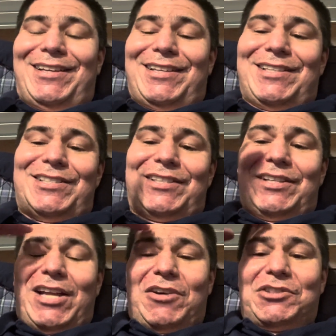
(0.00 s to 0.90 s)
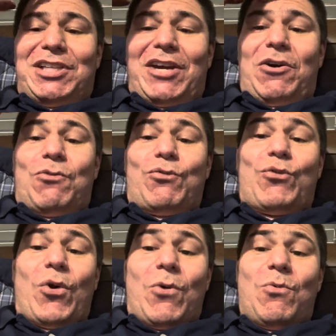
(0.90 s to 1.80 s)
is announced like a
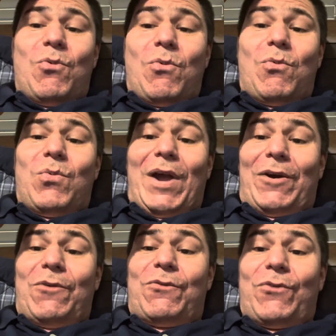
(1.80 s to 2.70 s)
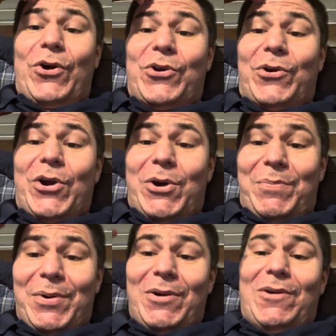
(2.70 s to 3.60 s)
runner
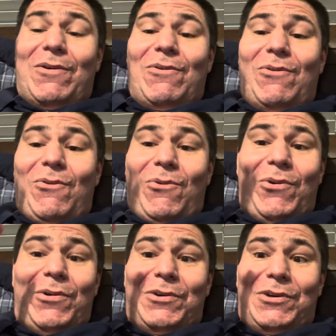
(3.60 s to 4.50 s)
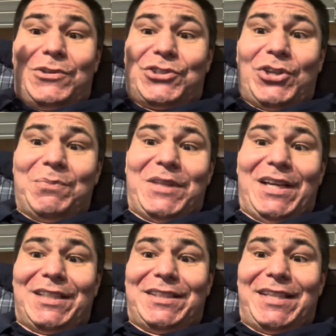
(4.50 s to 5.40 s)
up or something
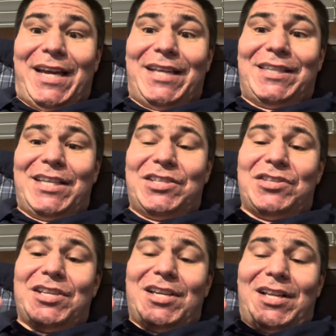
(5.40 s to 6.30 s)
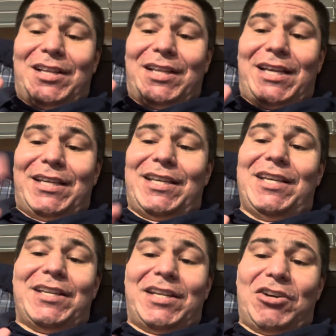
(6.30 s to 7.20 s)
like that, then like
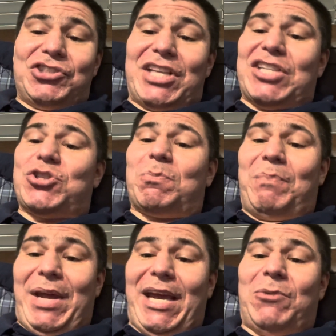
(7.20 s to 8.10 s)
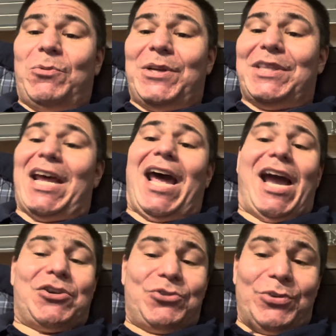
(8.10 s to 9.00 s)
he announced that Japan win, that
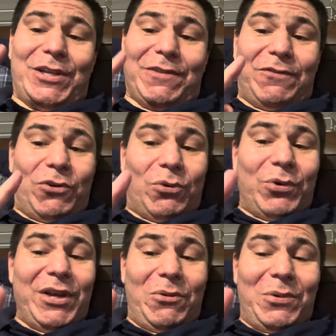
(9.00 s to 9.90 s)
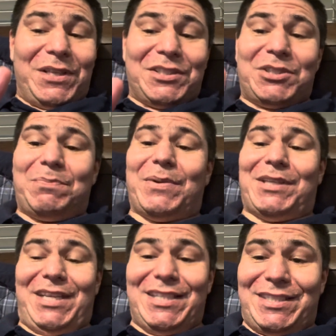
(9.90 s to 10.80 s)
actually if Korea wins
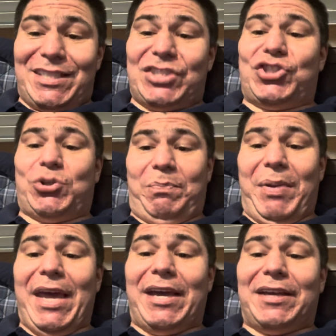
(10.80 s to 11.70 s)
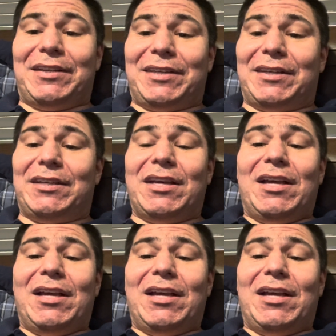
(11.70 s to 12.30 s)
but he says Japan, then